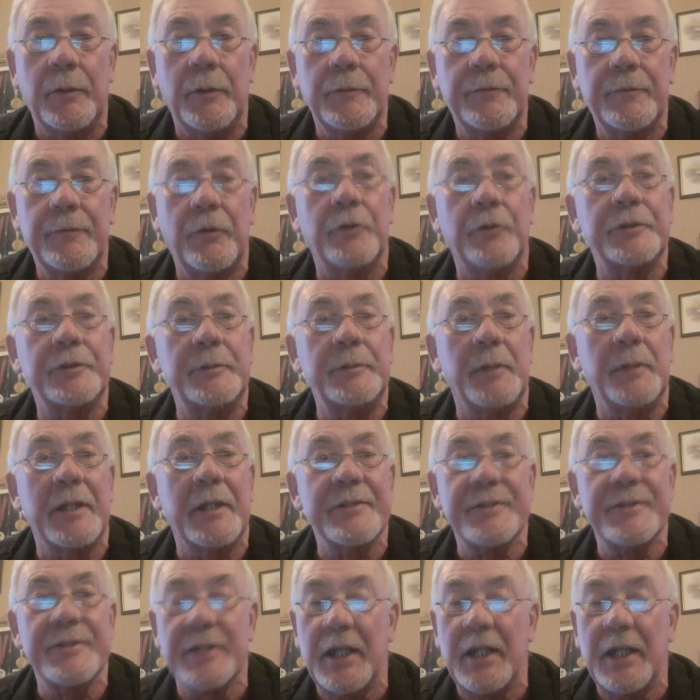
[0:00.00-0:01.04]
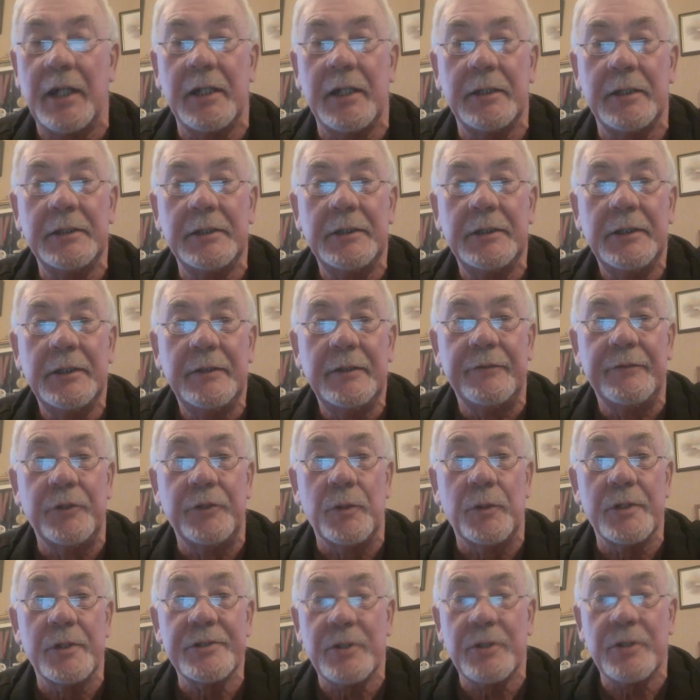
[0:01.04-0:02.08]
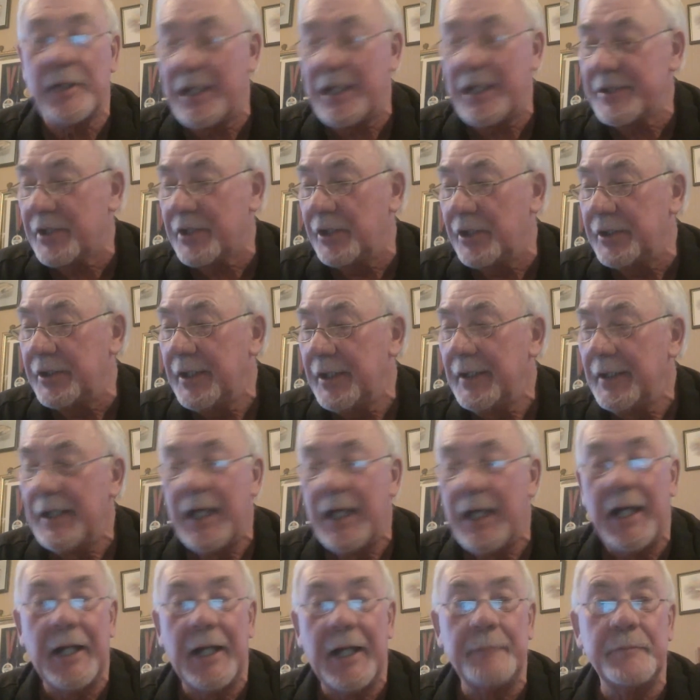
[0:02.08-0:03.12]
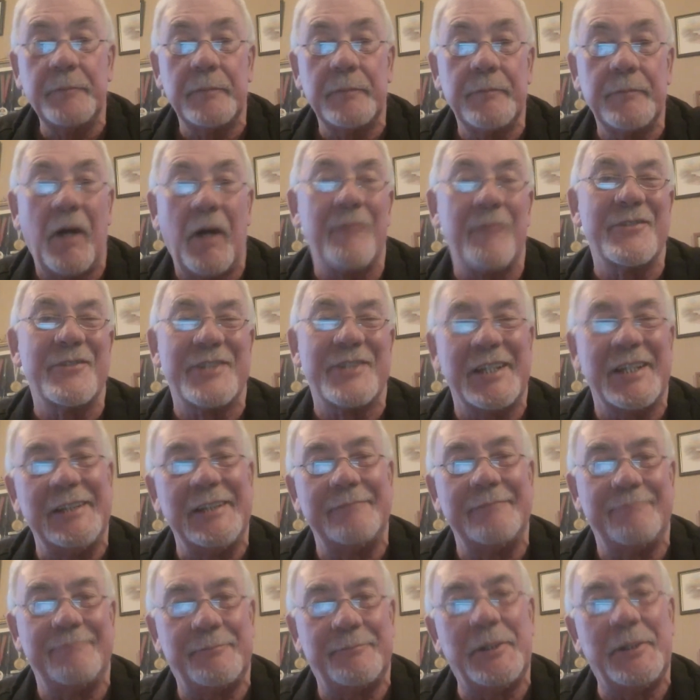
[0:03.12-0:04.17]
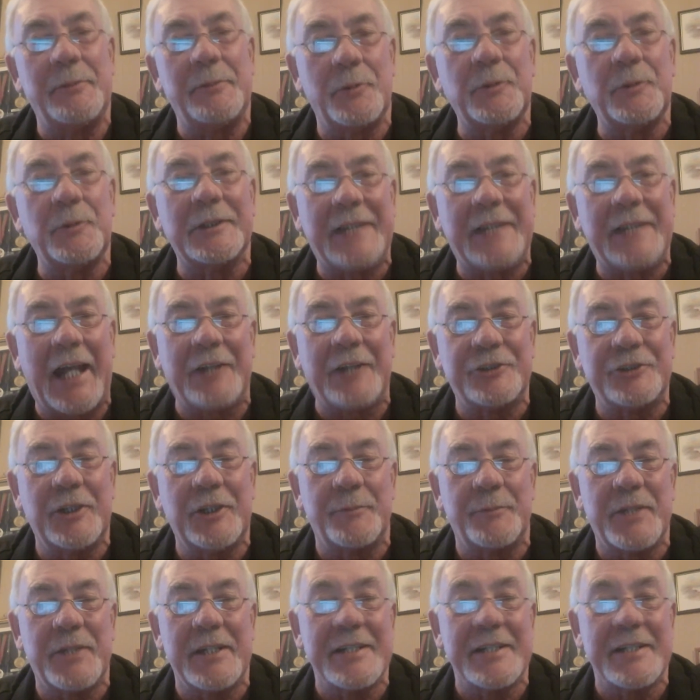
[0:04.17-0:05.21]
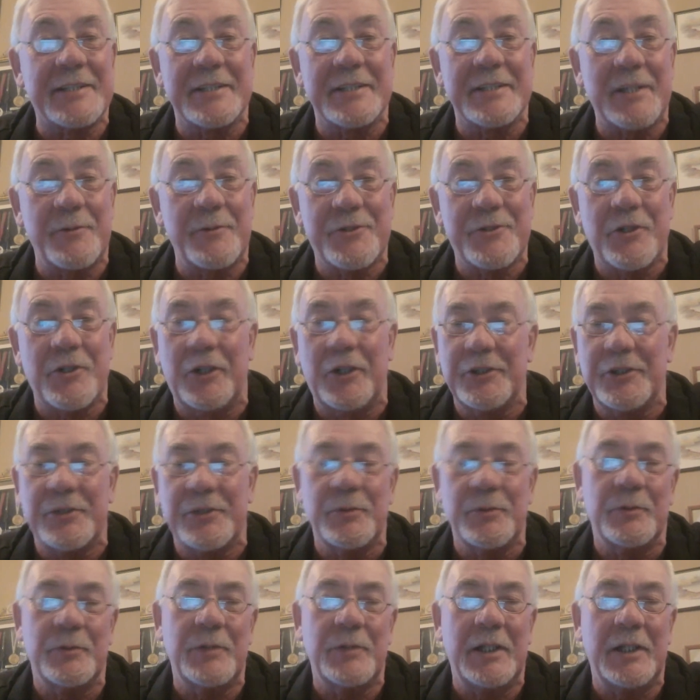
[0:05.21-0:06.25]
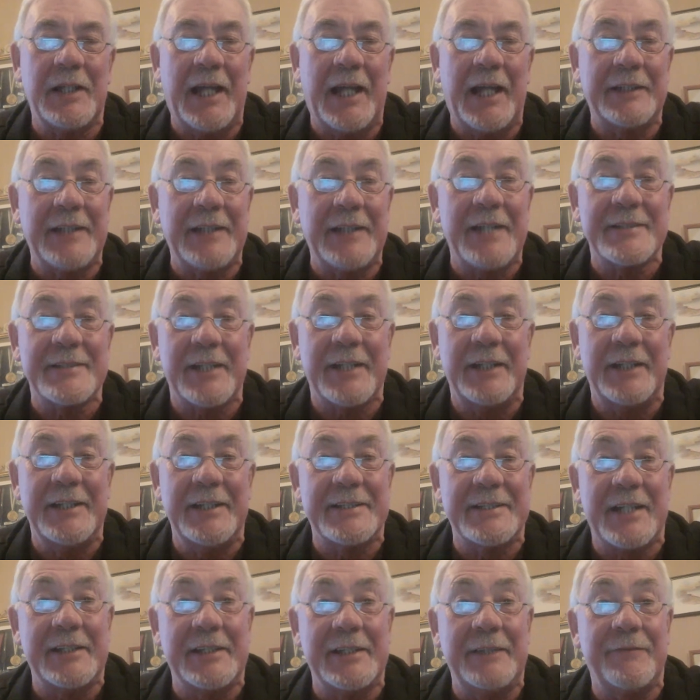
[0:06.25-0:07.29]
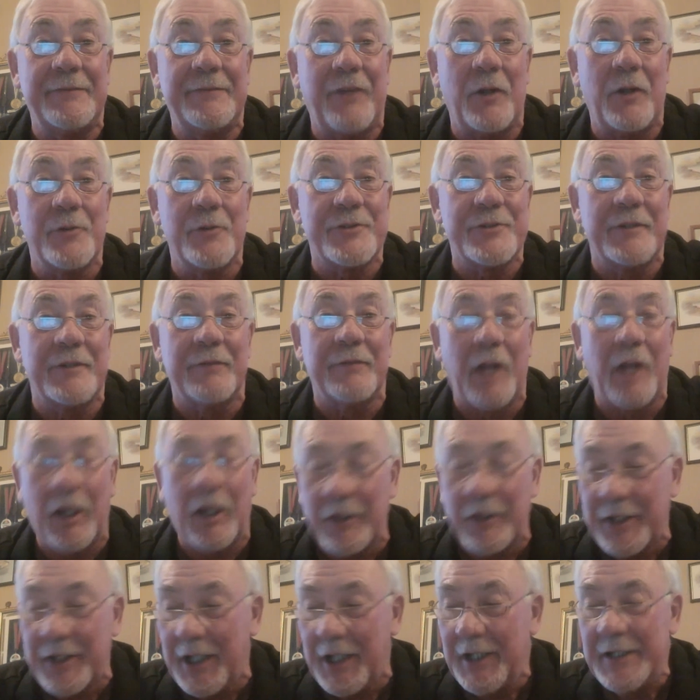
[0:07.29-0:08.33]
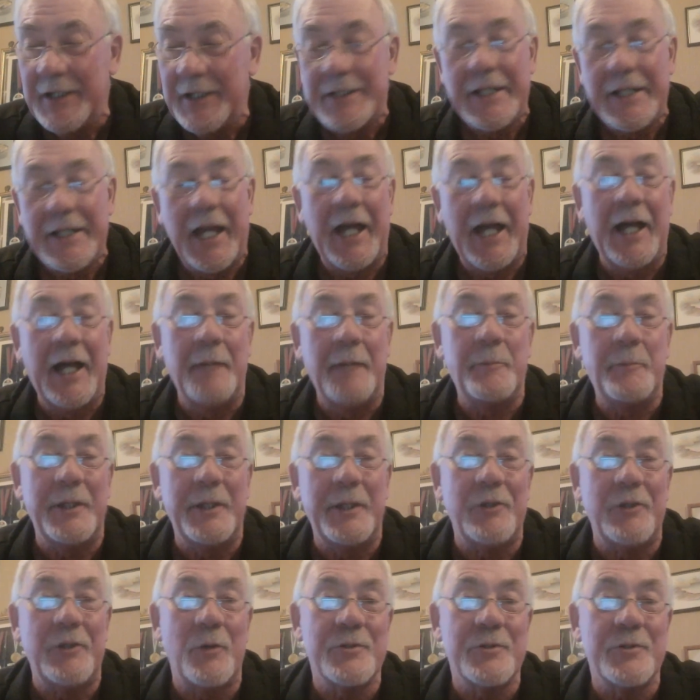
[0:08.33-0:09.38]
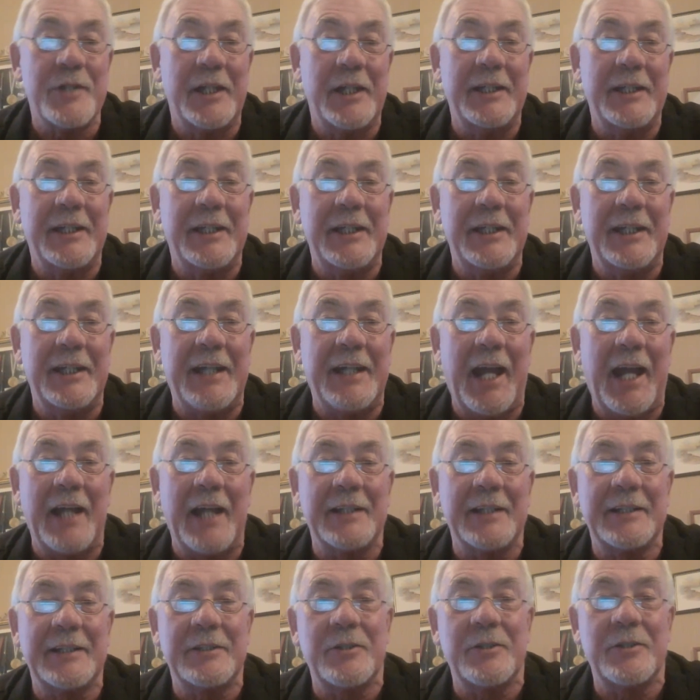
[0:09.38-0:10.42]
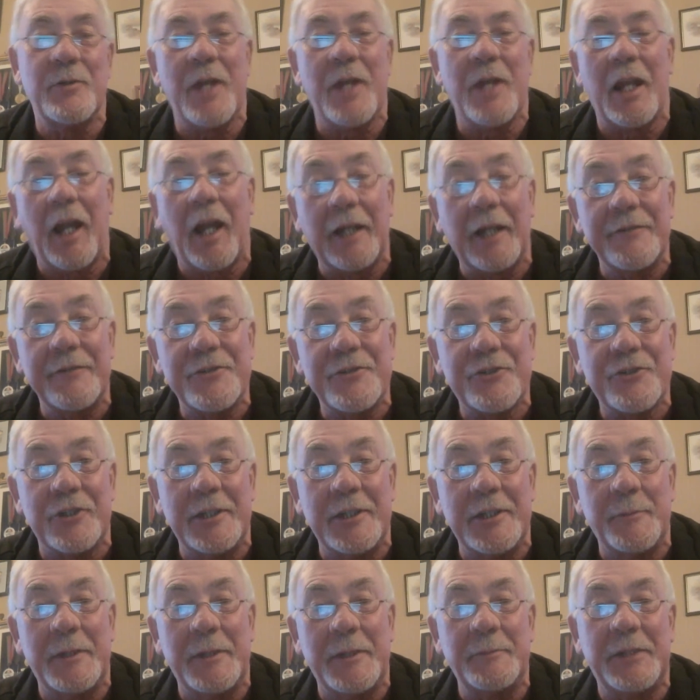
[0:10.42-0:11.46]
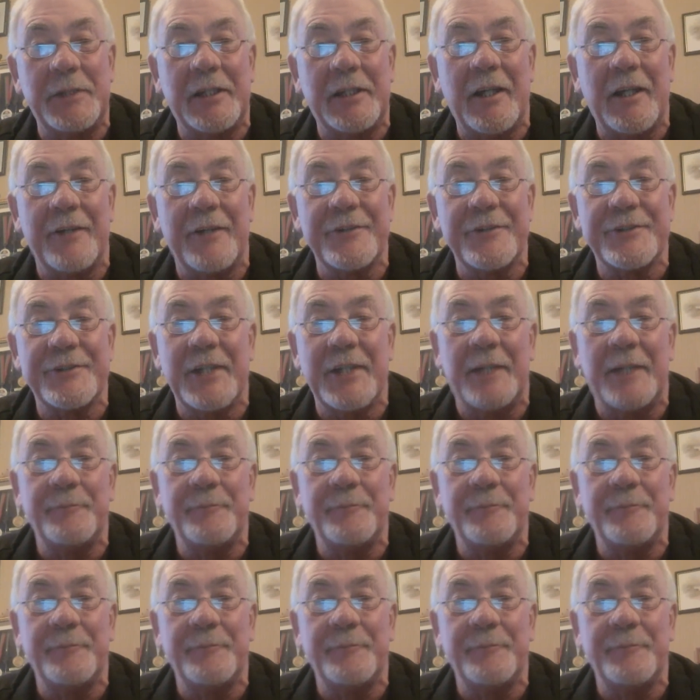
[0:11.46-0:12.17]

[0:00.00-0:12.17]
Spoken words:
40 plus viewers, so that's good. Obviously, people will catch up to this because I was talking to a lad yesterday, and he said he follows the vlog, but he can't do the live streaming because,